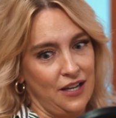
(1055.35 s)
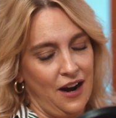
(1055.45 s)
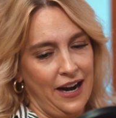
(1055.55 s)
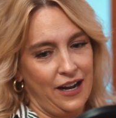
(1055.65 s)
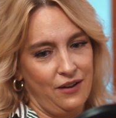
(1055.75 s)

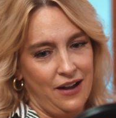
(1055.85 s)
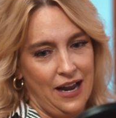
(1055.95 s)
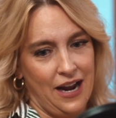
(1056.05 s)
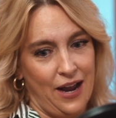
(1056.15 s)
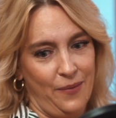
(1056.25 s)
Sorry, go
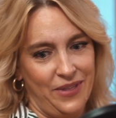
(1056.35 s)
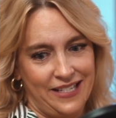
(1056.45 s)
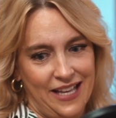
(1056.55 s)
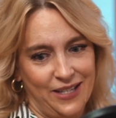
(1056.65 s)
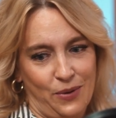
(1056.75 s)
on. I hope this
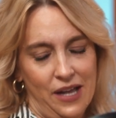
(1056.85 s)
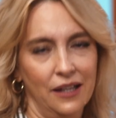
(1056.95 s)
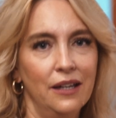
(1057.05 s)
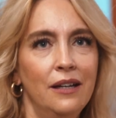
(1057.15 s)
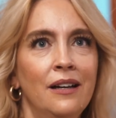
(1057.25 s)
ends well.